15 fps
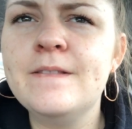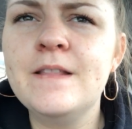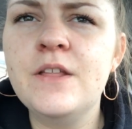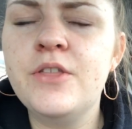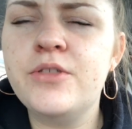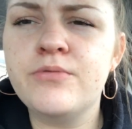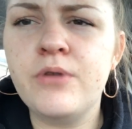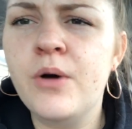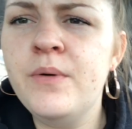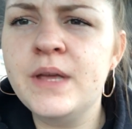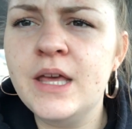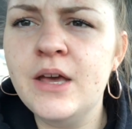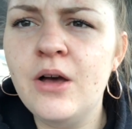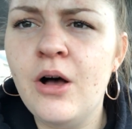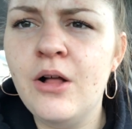throwing
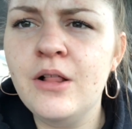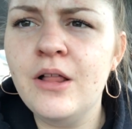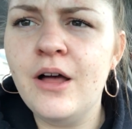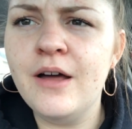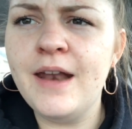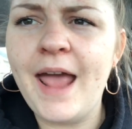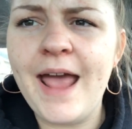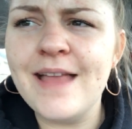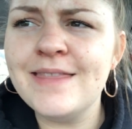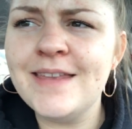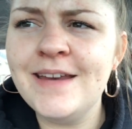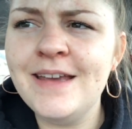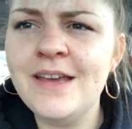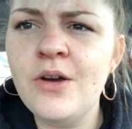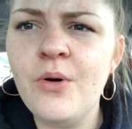it all on
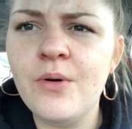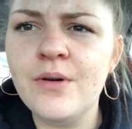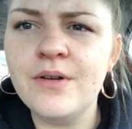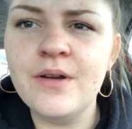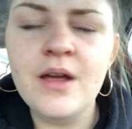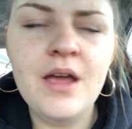Anthony, or